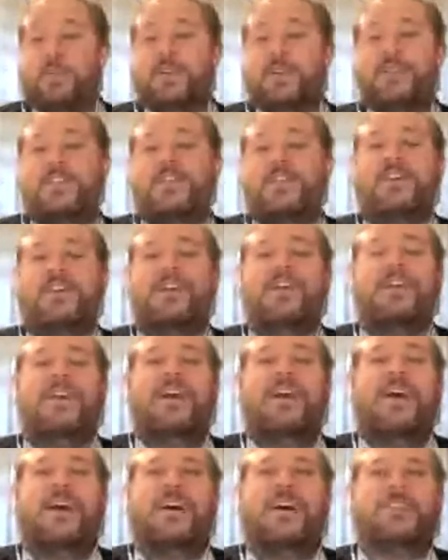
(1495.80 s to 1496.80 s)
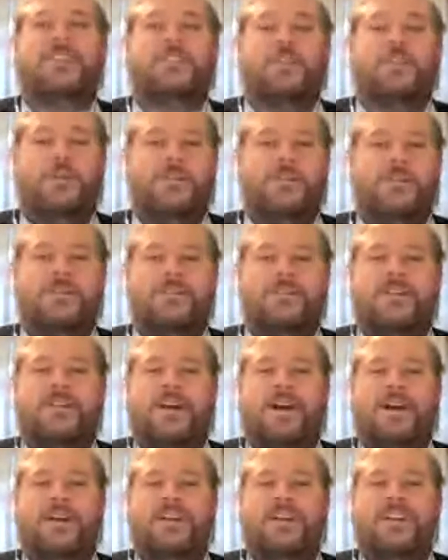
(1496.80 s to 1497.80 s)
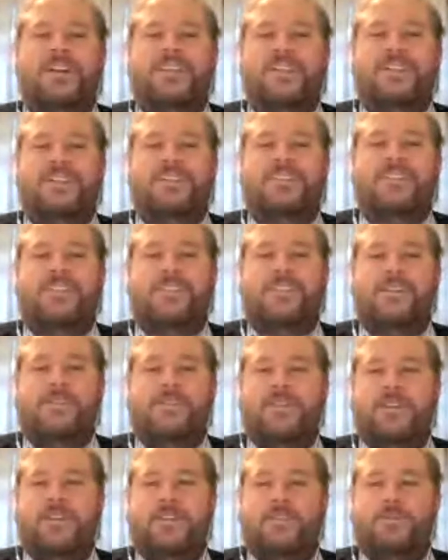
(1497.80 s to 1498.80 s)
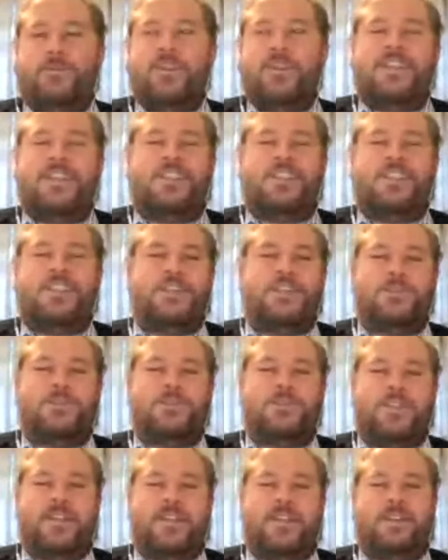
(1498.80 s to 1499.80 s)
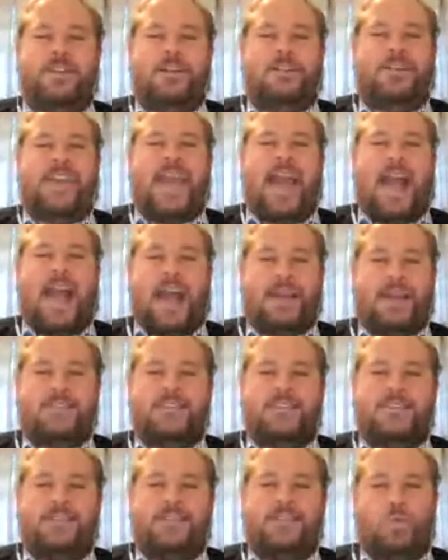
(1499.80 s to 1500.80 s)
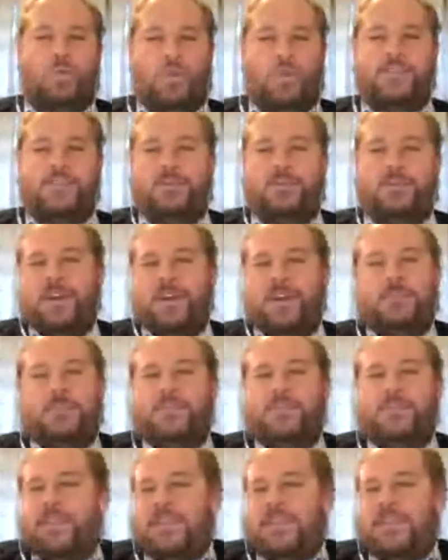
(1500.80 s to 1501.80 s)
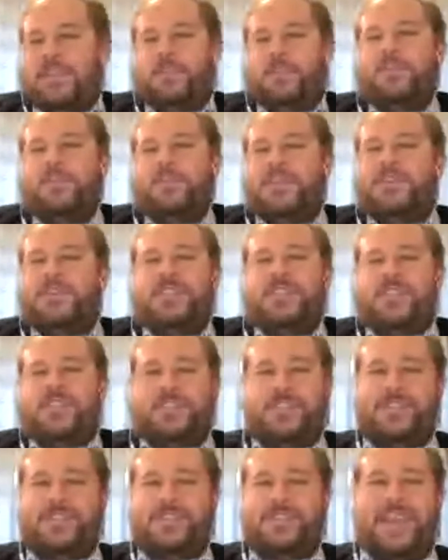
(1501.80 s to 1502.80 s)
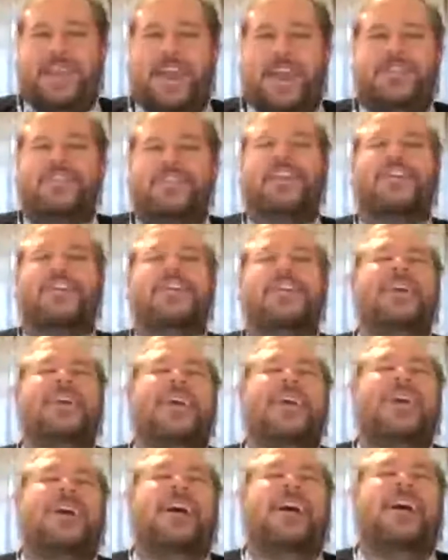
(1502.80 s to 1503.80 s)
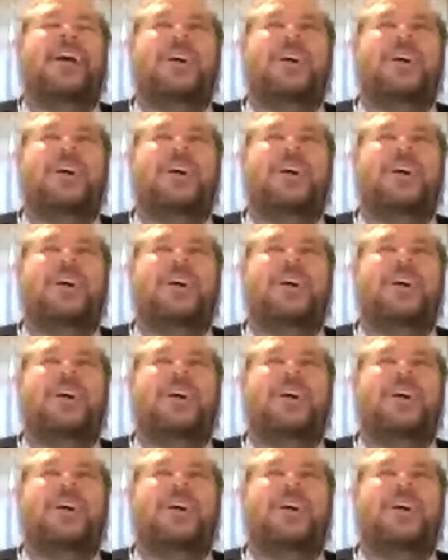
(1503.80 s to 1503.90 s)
relationship is with an adult cat that walks around. It's a person, just as a cat. Um, I can't remember. I wish I could remember